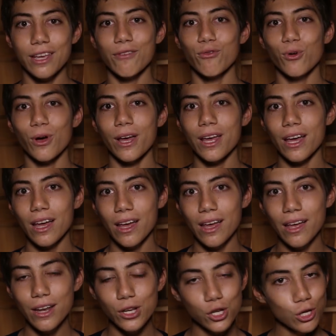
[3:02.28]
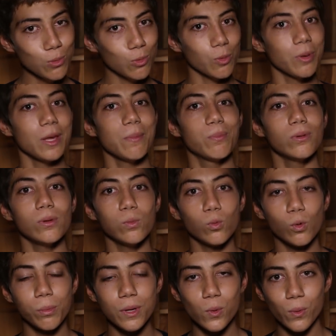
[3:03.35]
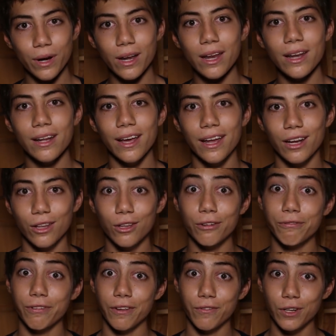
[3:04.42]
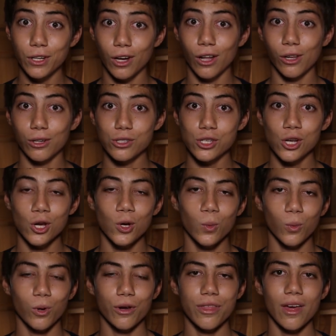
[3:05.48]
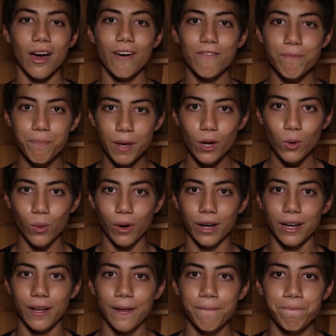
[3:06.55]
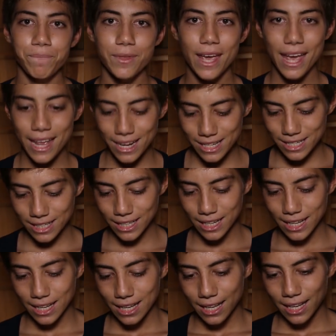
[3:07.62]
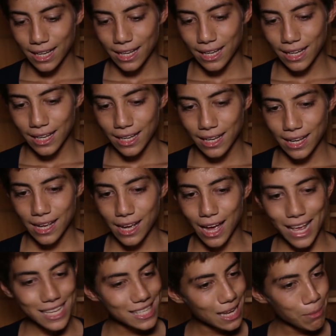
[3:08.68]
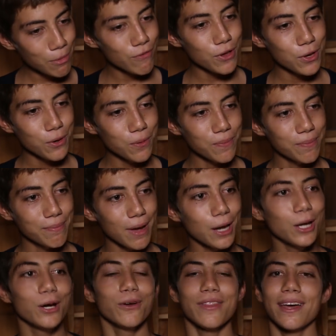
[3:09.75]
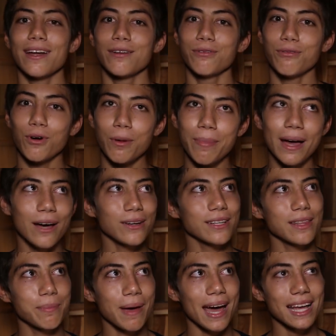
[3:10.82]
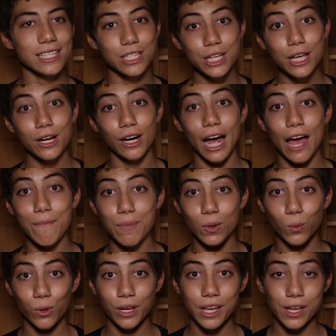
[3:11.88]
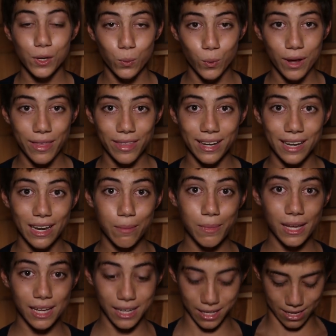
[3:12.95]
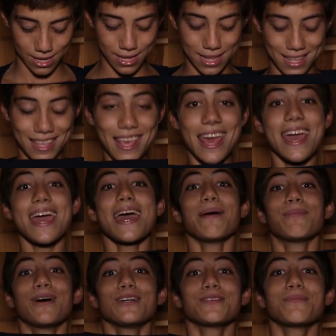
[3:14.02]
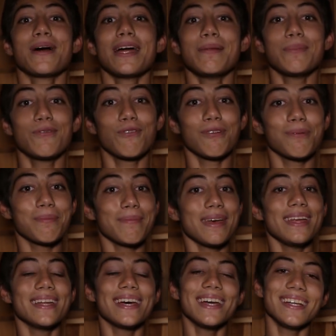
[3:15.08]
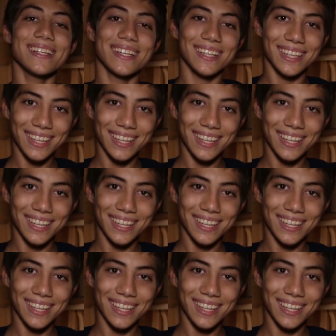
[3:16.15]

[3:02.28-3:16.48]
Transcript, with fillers: giveaway, and two more people will be winning another $50 worth of Bitcoin. And some of you may know that for about the past year, I've been working with Nimiq. Yeah, browser mining before mainnet.